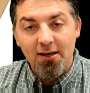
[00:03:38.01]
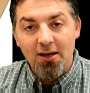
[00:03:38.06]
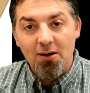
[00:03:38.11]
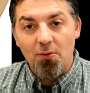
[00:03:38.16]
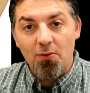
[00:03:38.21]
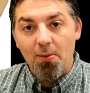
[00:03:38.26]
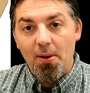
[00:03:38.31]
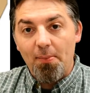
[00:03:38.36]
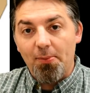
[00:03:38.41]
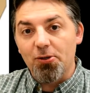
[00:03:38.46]

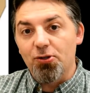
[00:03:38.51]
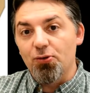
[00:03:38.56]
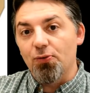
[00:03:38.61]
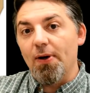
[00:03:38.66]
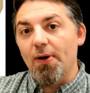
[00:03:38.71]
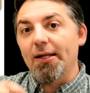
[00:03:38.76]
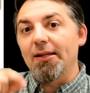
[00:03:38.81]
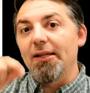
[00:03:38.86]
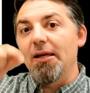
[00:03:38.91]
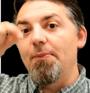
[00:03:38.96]
Remember,
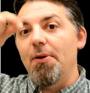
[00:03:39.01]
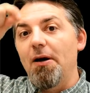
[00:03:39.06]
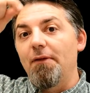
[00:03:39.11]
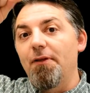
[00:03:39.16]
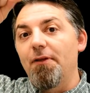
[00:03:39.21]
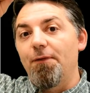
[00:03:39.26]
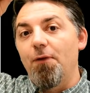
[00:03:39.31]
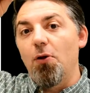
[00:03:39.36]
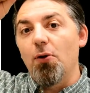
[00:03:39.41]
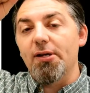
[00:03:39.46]
directly above
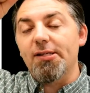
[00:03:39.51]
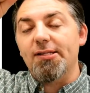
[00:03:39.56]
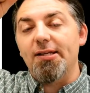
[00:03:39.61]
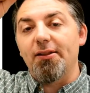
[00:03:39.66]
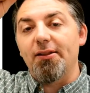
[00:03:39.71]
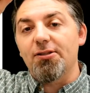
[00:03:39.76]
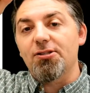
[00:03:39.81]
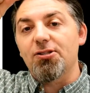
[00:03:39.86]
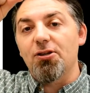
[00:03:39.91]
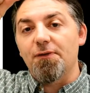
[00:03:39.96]
the focus on
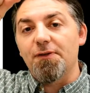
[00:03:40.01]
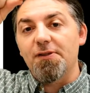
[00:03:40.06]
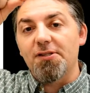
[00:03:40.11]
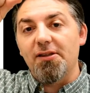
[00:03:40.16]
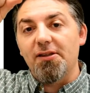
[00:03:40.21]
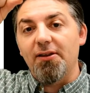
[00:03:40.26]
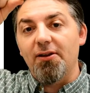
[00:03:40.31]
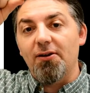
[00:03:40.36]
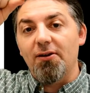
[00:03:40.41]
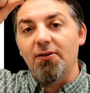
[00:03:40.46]
the surface
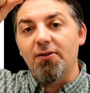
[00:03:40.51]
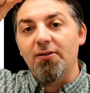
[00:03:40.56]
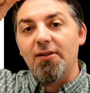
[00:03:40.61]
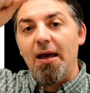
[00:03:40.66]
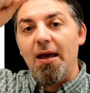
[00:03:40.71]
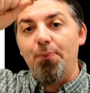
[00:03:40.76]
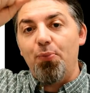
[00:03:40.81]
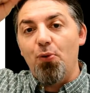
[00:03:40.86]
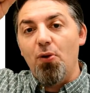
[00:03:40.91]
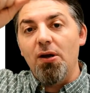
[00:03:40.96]
of the Earth,
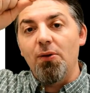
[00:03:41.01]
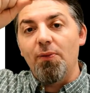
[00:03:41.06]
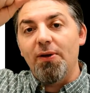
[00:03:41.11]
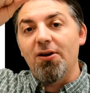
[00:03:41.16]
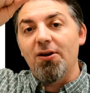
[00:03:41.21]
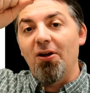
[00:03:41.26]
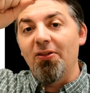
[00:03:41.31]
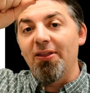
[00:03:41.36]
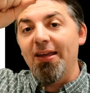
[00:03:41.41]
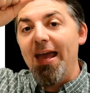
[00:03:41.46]
that point we
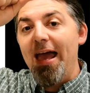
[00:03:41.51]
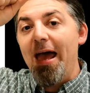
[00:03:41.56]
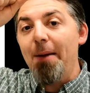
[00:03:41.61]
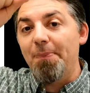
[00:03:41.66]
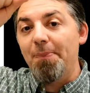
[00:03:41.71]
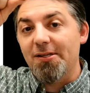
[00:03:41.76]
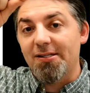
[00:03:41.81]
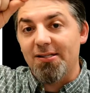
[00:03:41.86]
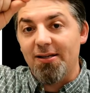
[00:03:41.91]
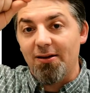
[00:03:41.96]
call the
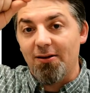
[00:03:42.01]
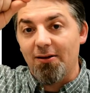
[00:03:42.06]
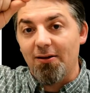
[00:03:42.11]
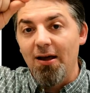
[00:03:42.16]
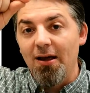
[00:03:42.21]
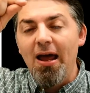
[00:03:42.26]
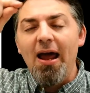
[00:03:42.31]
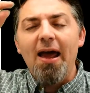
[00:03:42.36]
epicenter.